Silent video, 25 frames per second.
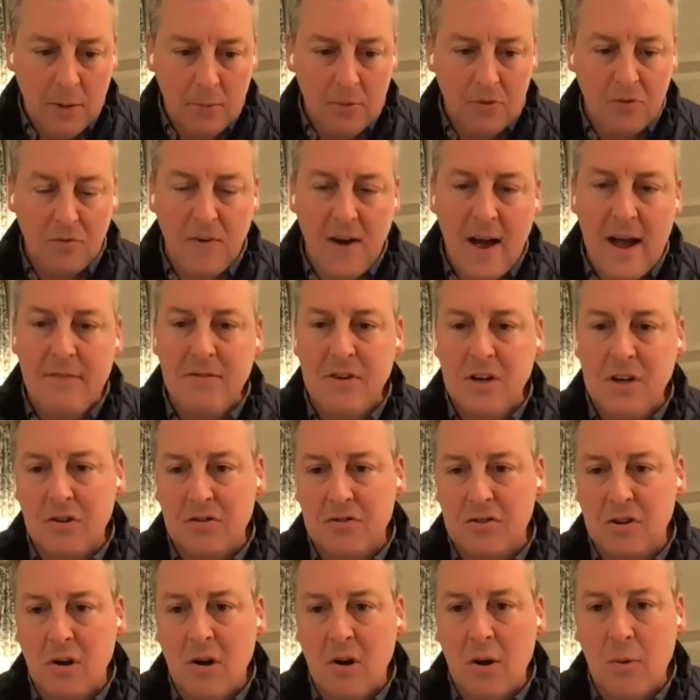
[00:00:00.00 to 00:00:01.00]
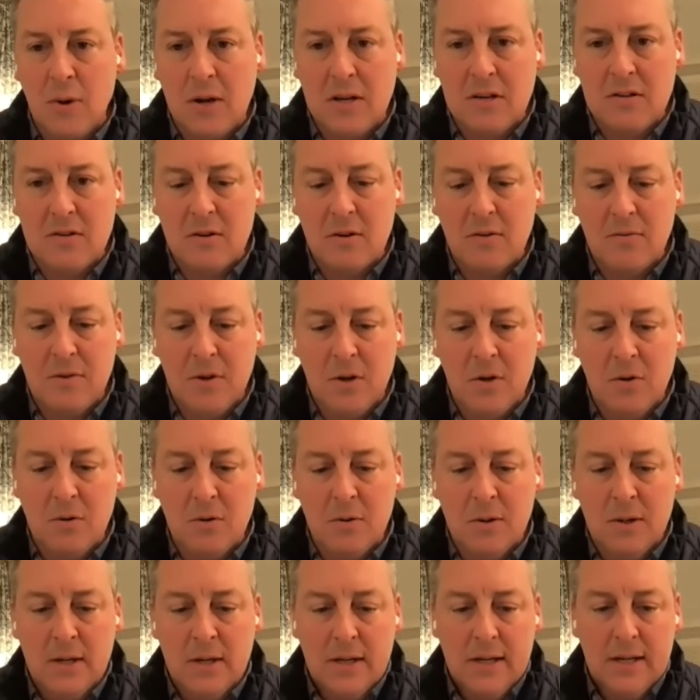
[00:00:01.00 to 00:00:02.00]
and it was five years ago, I went to a
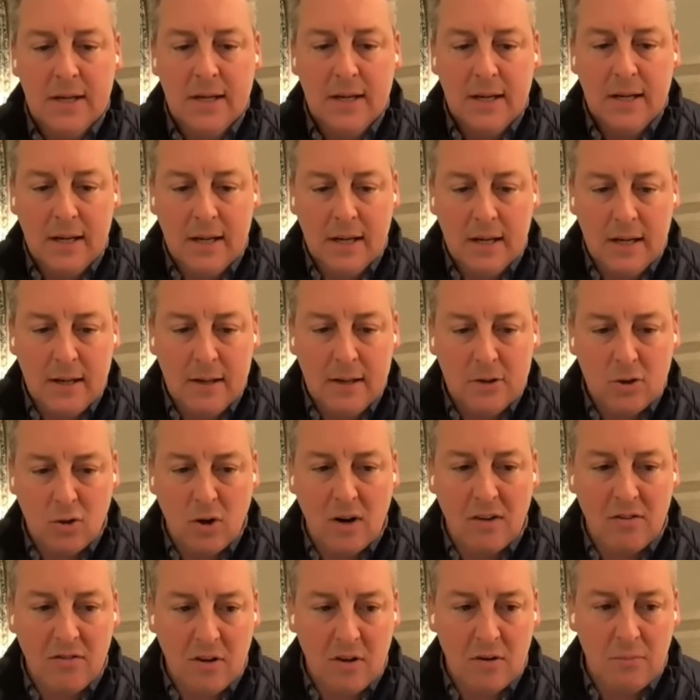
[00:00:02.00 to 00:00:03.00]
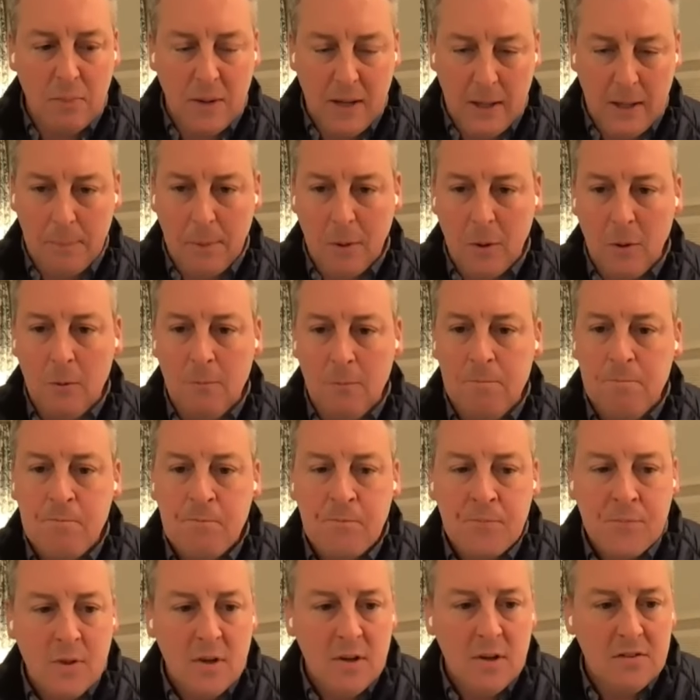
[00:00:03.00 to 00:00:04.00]
few uh, trusted people
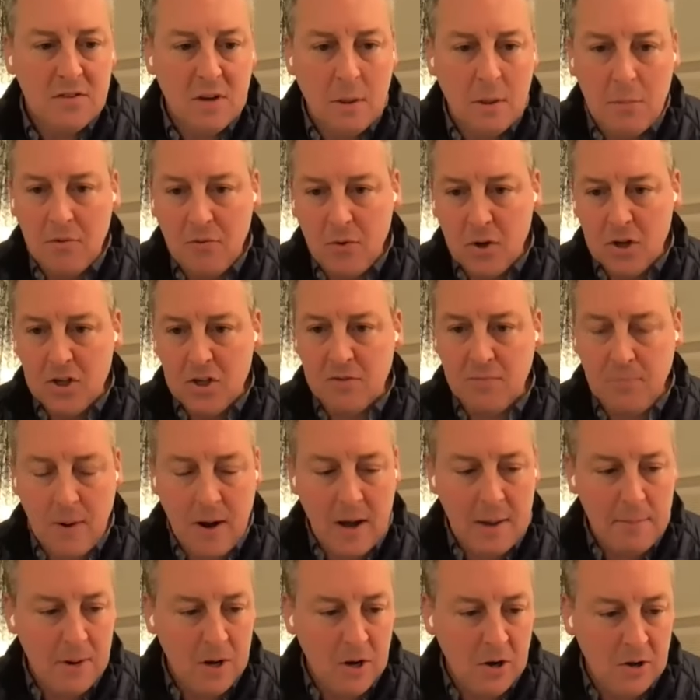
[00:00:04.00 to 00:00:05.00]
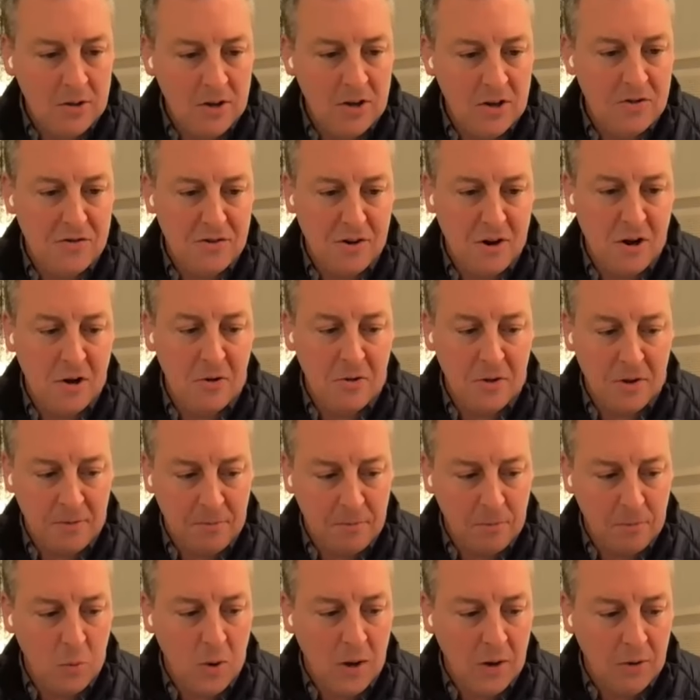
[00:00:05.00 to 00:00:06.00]
some of which have probably been on this show.
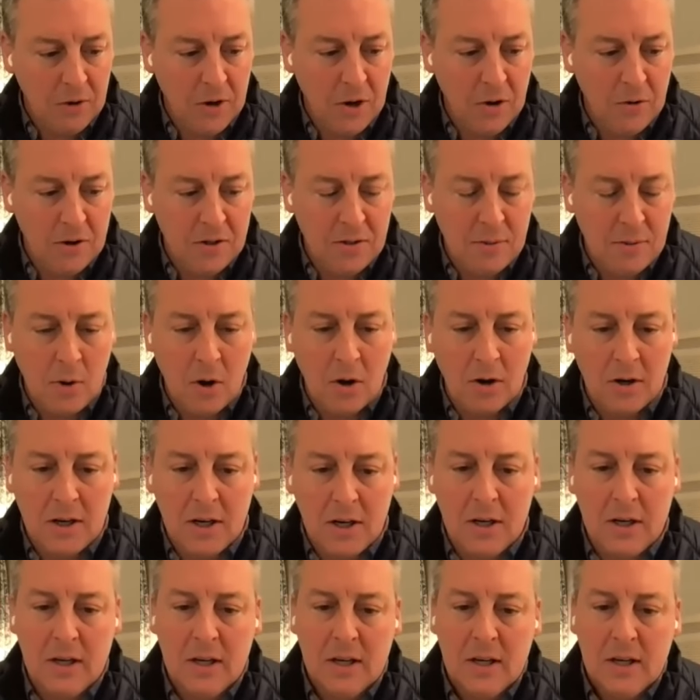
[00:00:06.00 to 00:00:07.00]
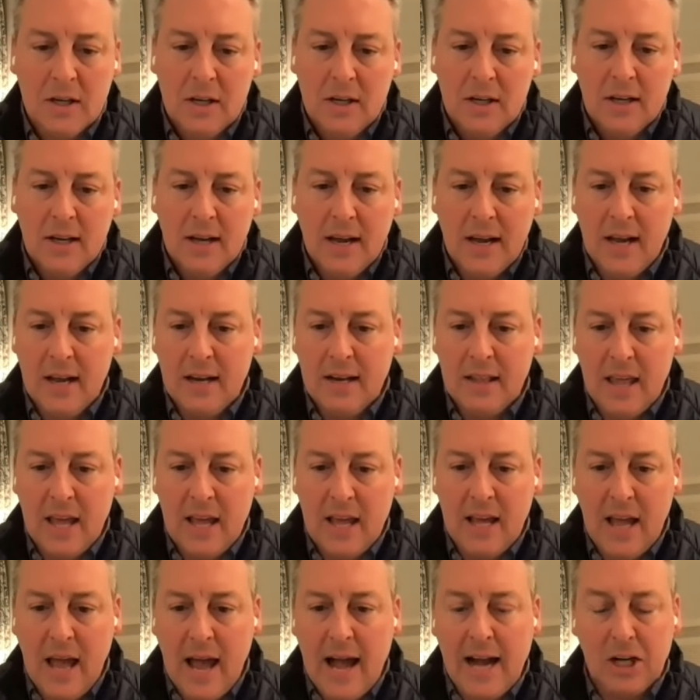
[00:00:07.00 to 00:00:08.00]
They're well known in the market. And
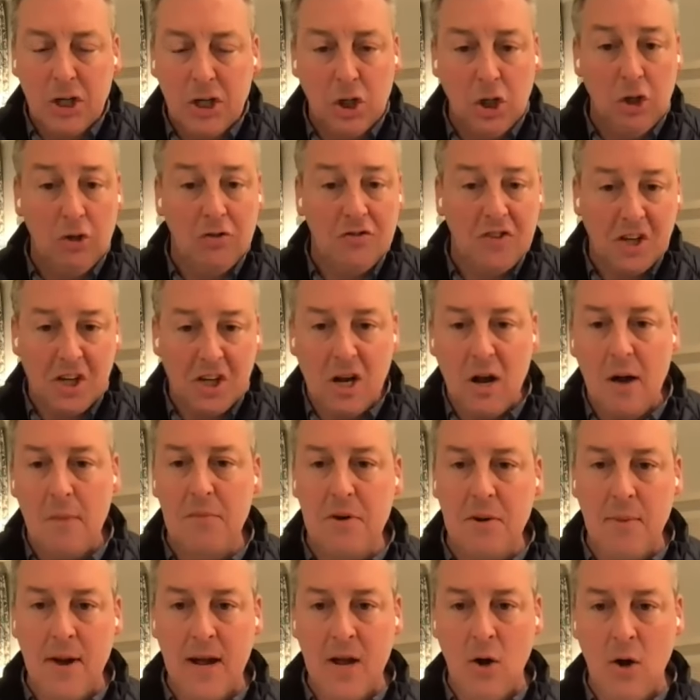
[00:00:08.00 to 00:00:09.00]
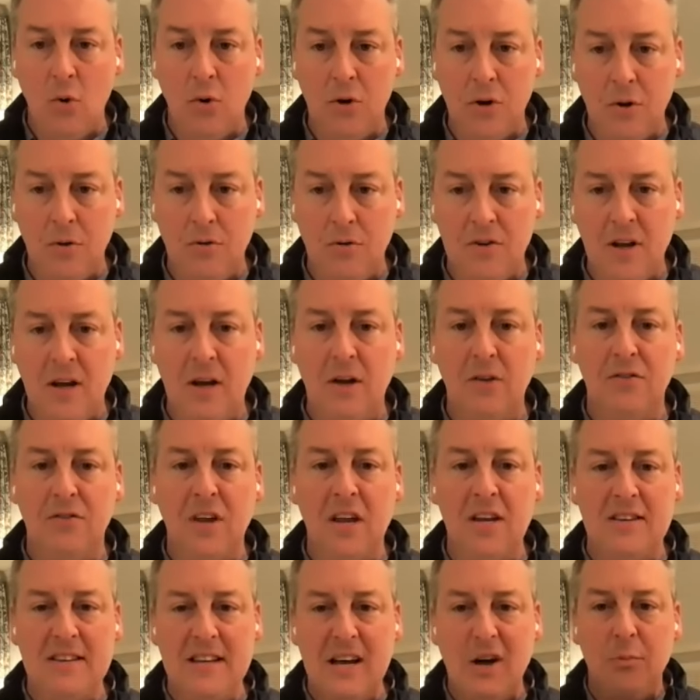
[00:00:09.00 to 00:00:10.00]
they actually used to come to my old hotels
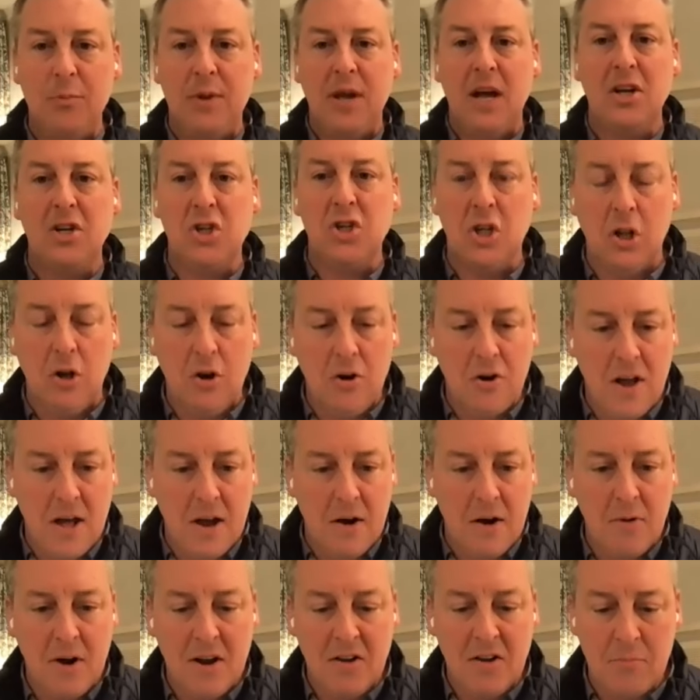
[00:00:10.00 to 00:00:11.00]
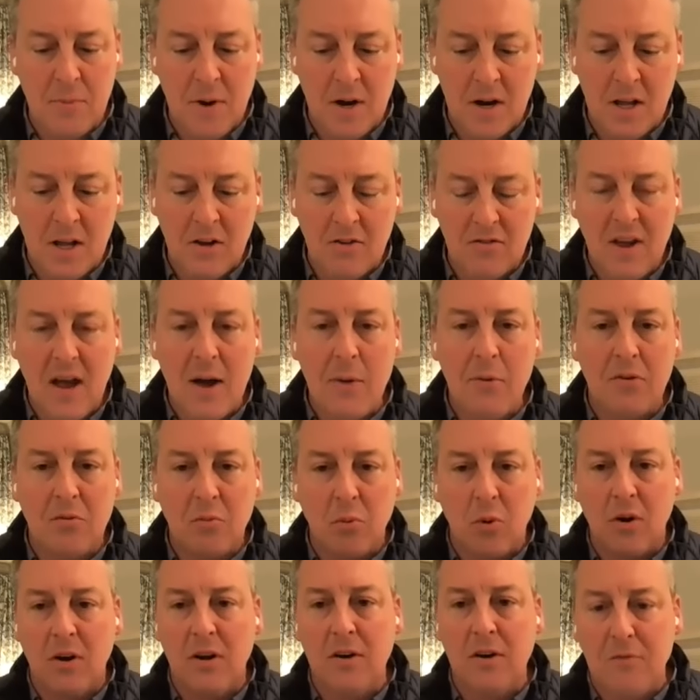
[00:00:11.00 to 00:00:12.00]
and tell me I should learn how to raise money because I
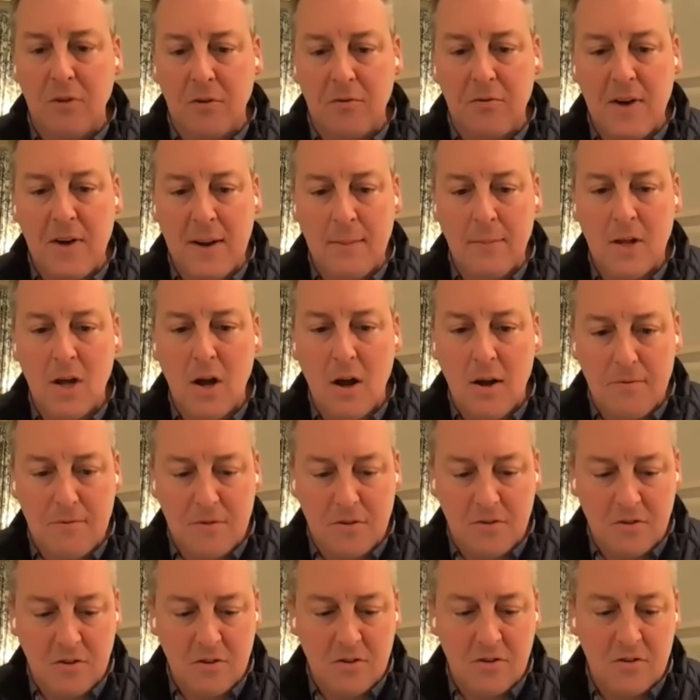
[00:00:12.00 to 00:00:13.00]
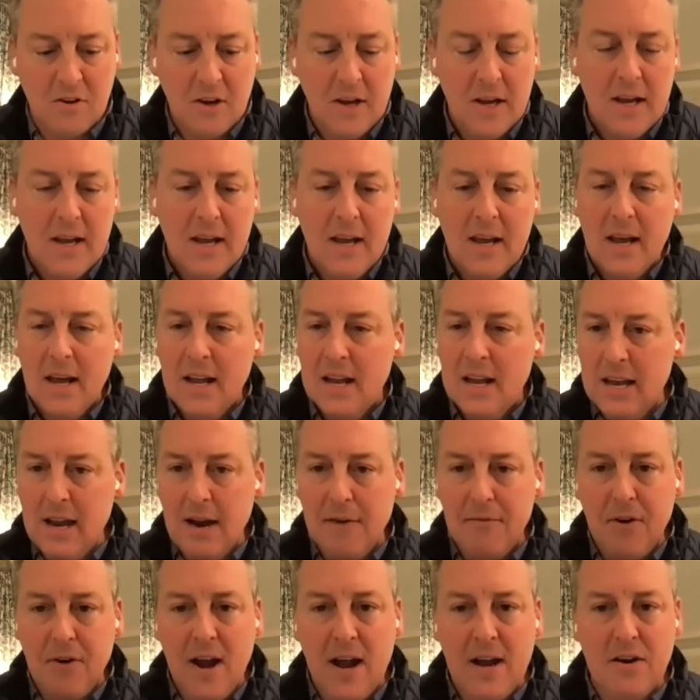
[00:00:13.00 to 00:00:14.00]
was working for family offices. Mm, yeah.
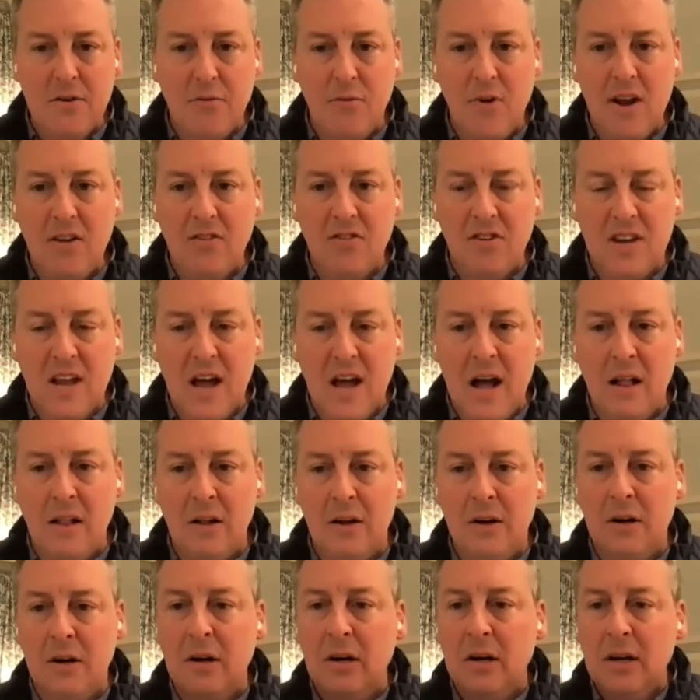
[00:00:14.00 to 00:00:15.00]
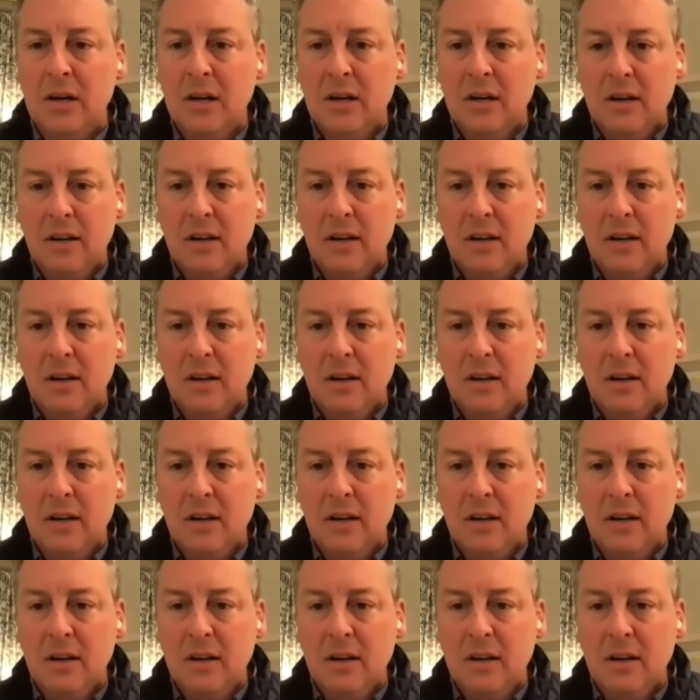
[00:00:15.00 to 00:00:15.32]
Never had to raise a dollar,